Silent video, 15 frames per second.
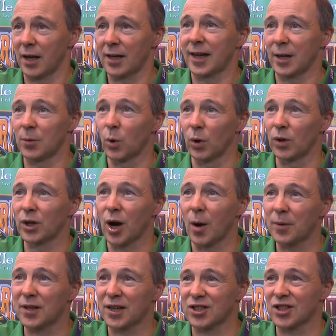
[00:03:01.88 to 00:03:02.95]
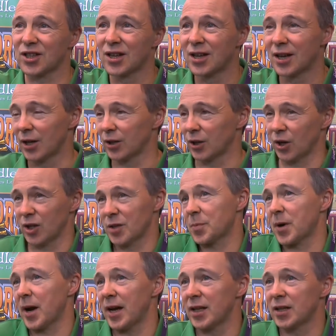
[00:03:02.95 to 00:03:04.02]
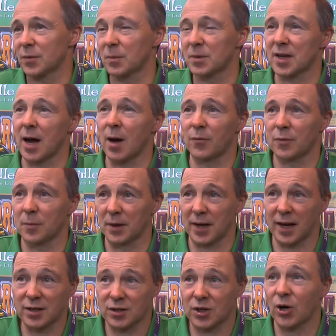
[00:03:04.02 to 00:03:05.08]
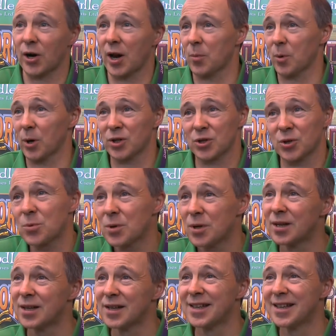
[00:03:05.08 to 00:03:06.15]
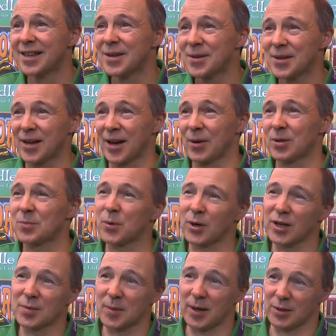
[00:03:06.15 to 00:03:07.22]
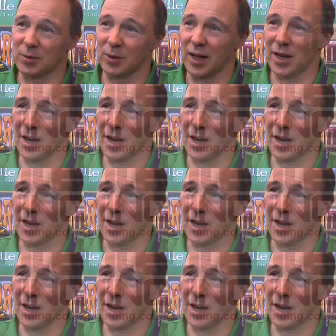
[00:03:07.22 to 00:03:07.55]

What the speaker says: a kid won the competition and got his prize from Sam from the Dice Tower Network. So yeah, it was pretty special when that